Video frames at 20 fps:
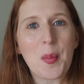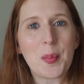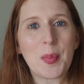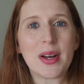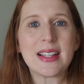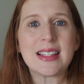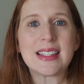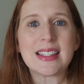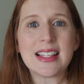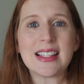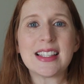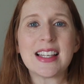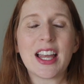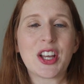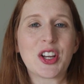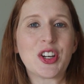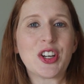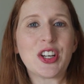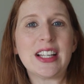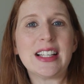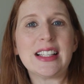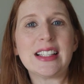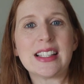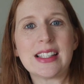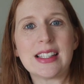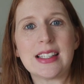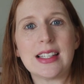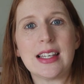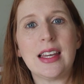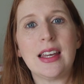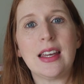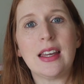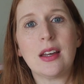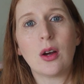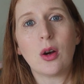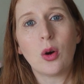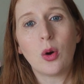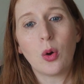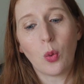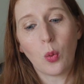but since I couldn't see
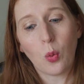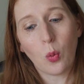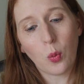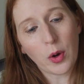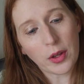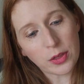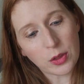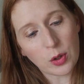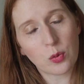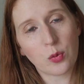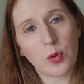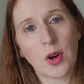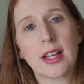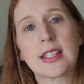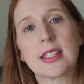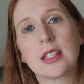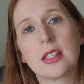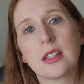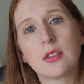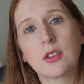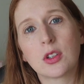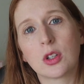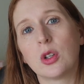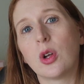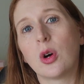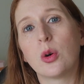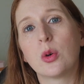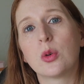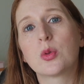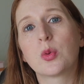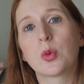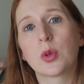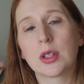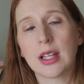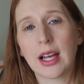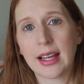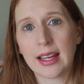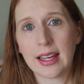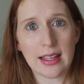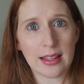what the rest of the clothes were
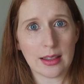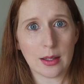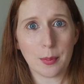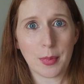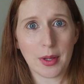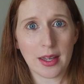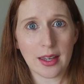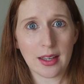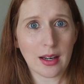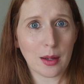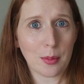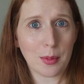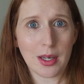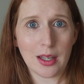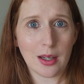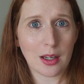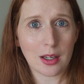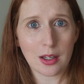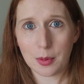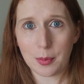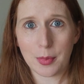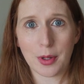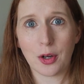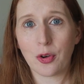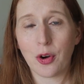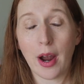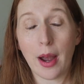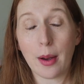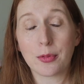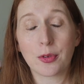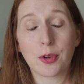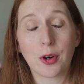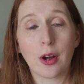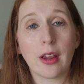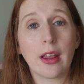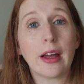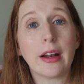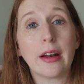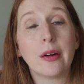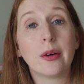like in the bin, I mean, it could have been crap for
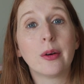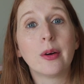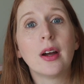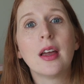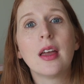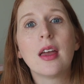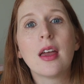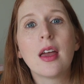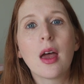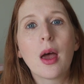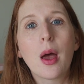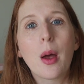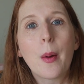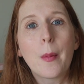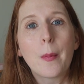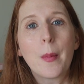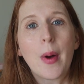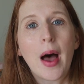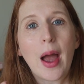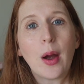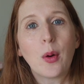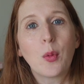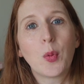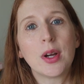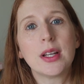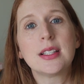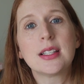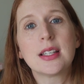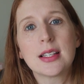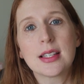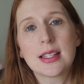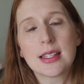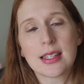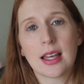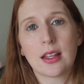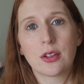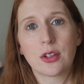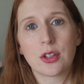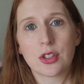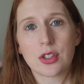all I know, I went to the
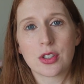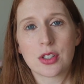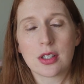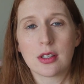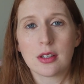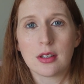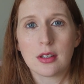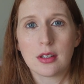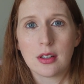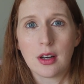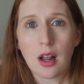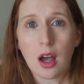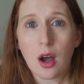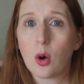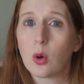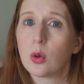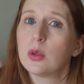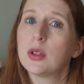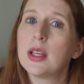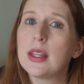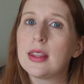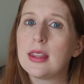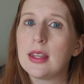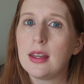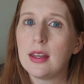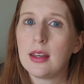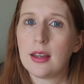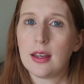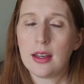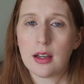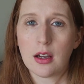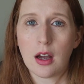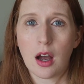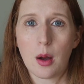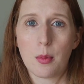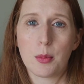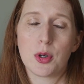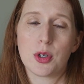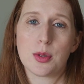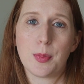seller's, not only the
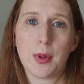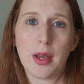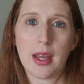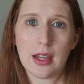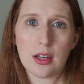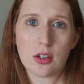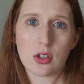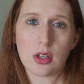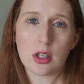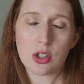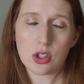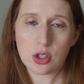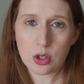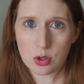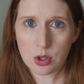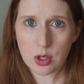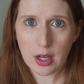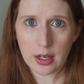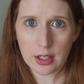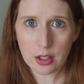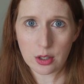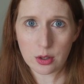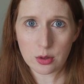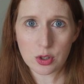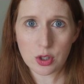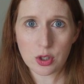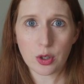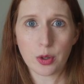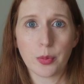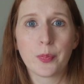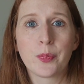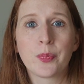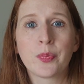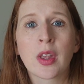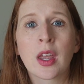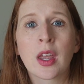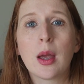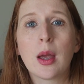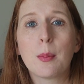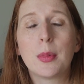e-commerce page that I showed you how to go to,
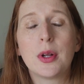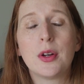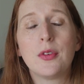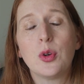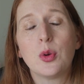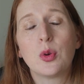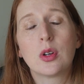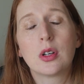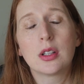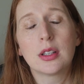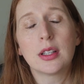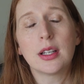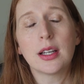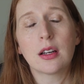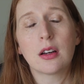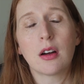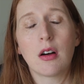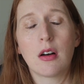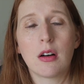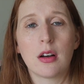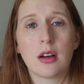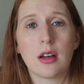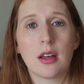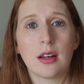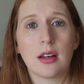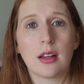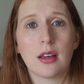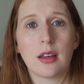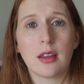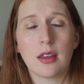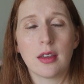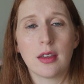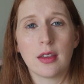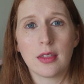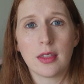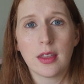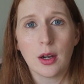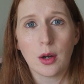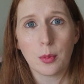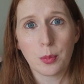but if you click on
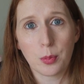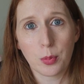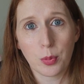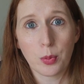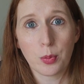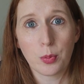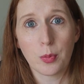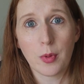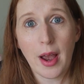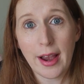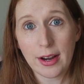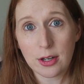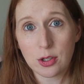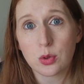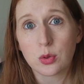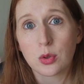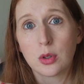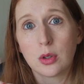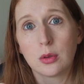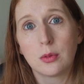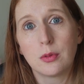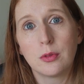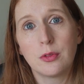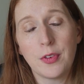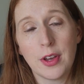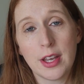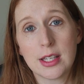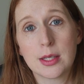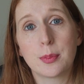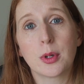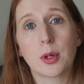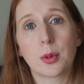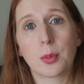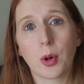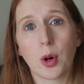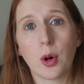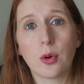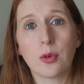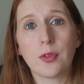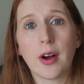their actual Facebook
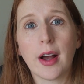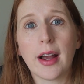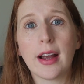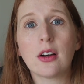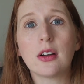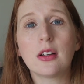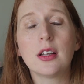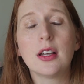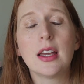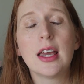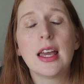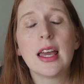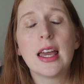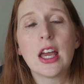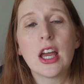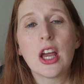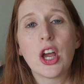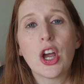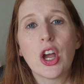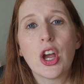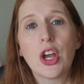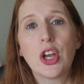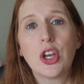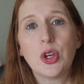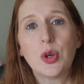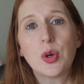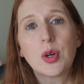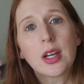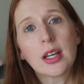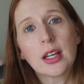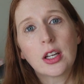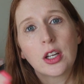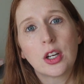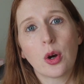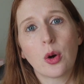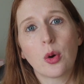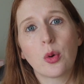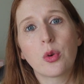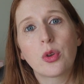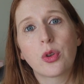profile, you can
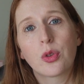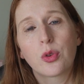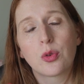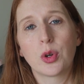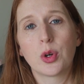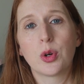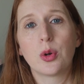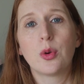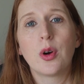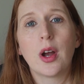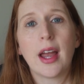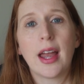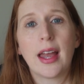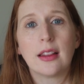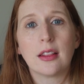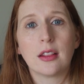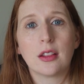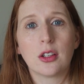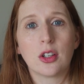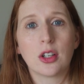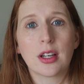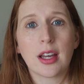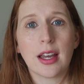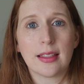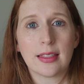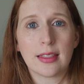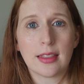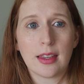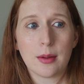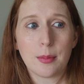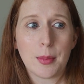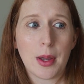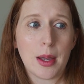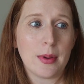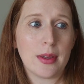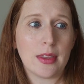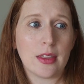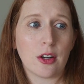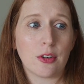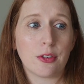go through and look at
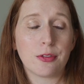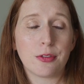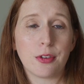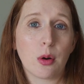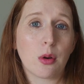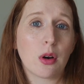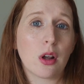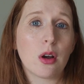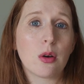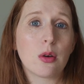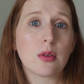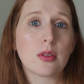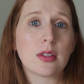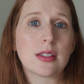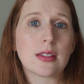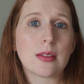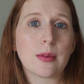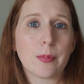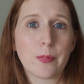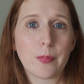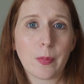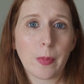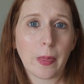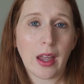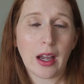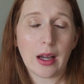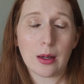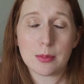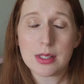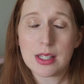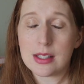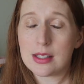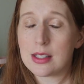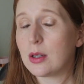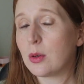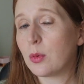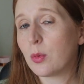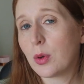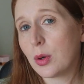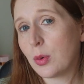maybe their photos.
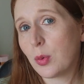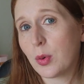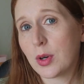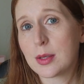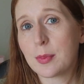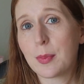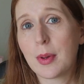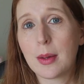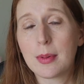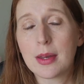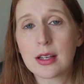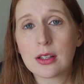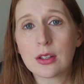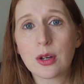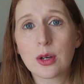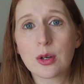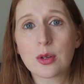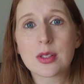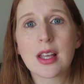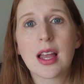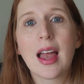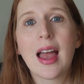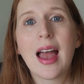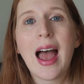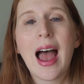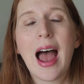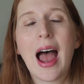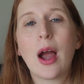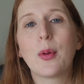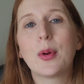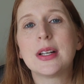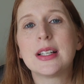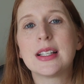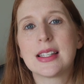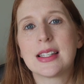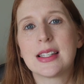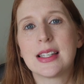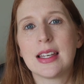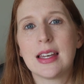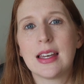Since it was baby clothes, I went
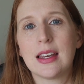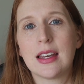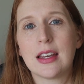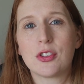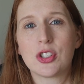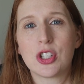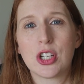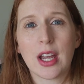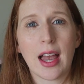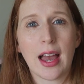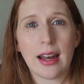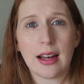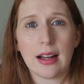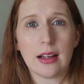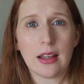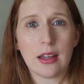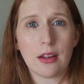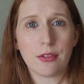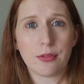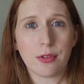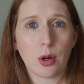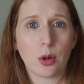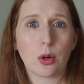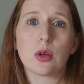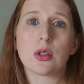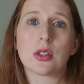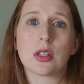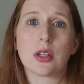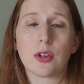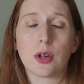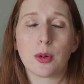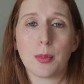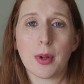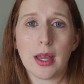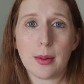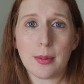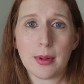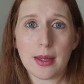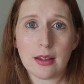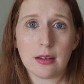to see if she had any photos of her
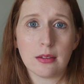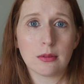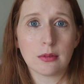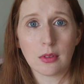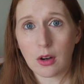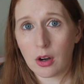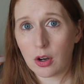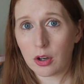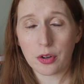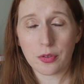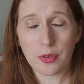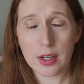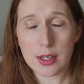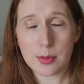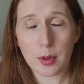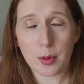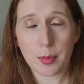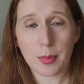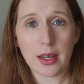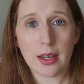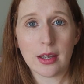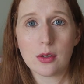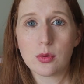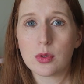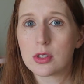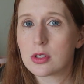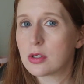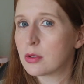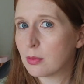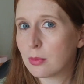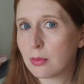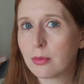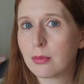baby on her Facebook page, which